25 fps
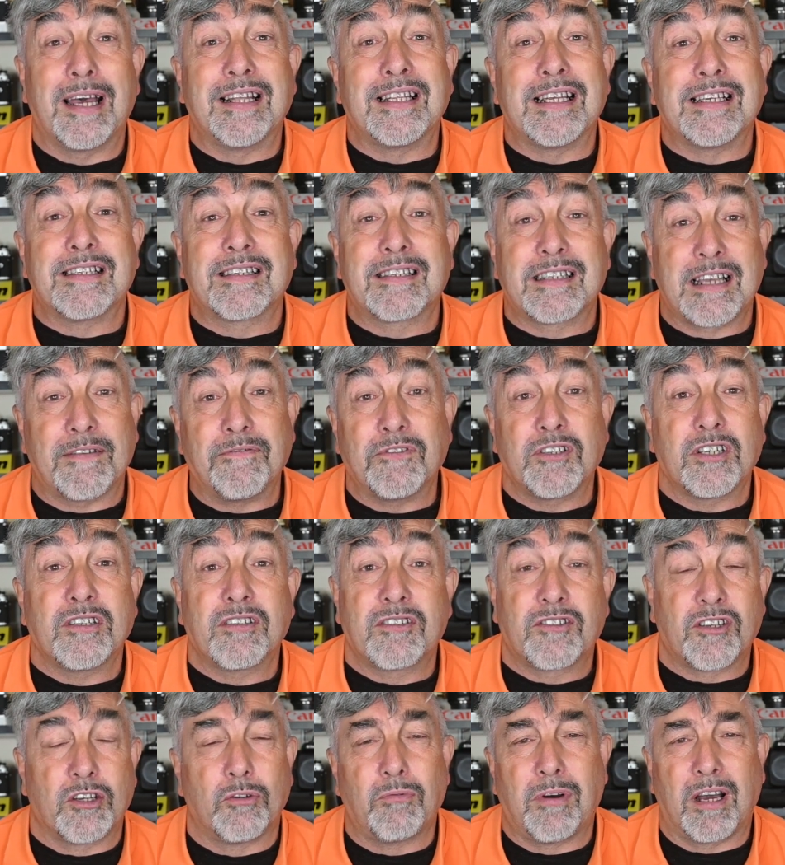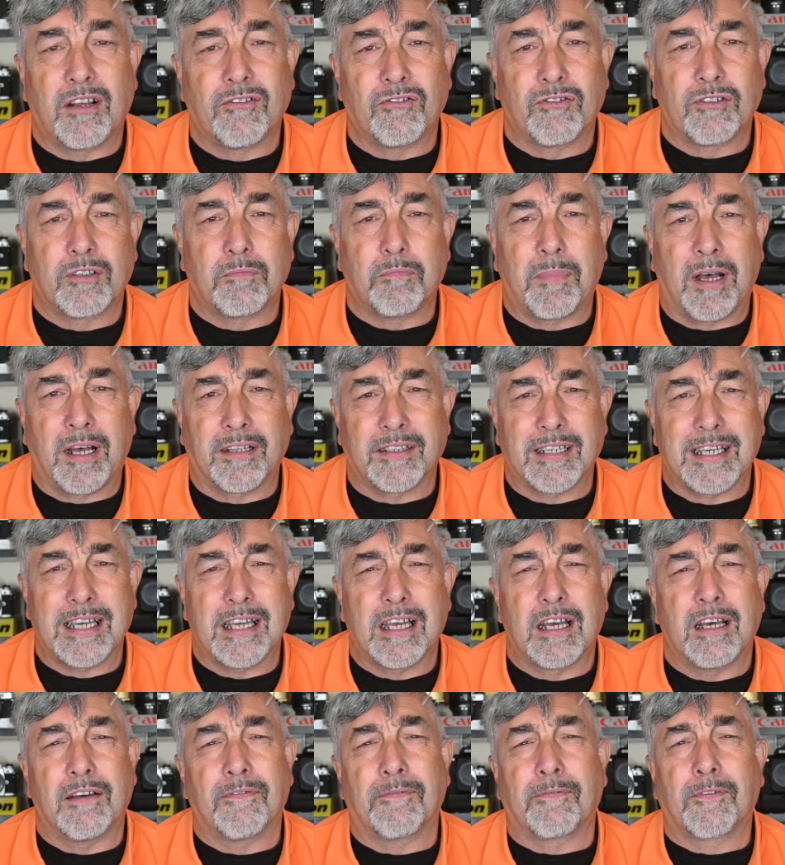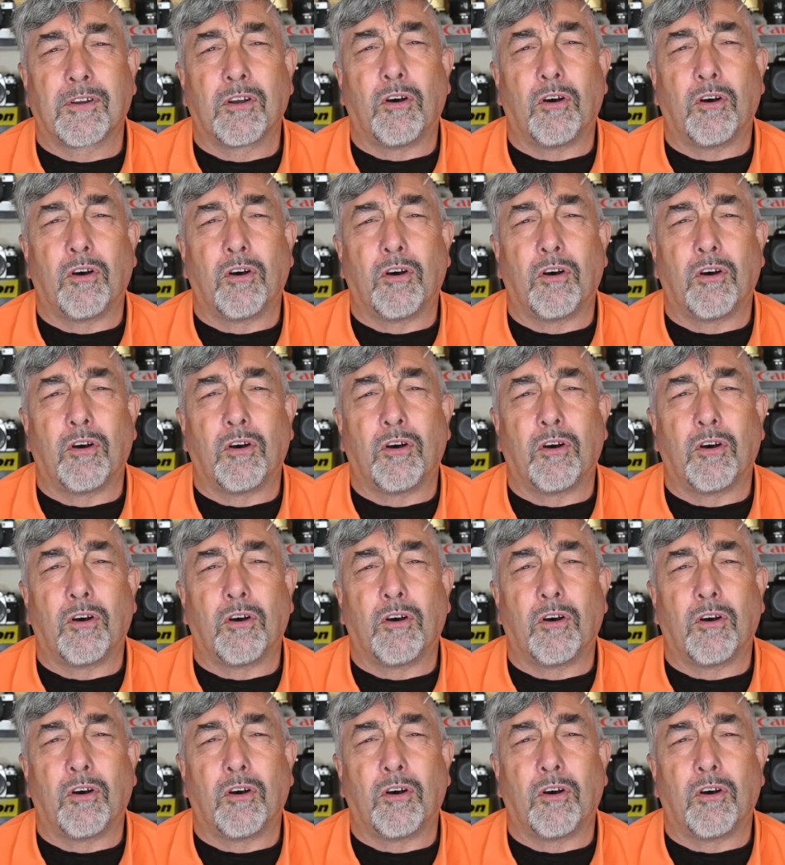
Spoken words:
and its 7200 buddy have